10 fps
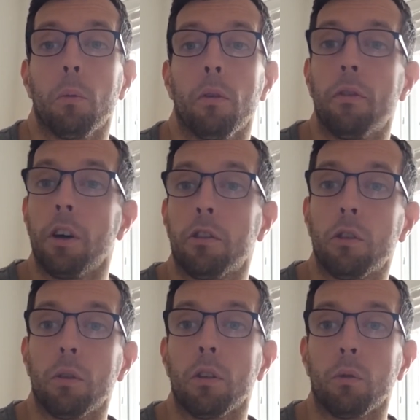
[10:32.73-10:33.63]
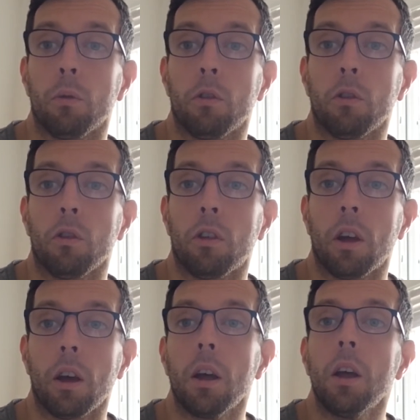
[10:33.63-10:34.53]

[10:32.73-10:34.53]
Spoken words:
The first two things we've discussed here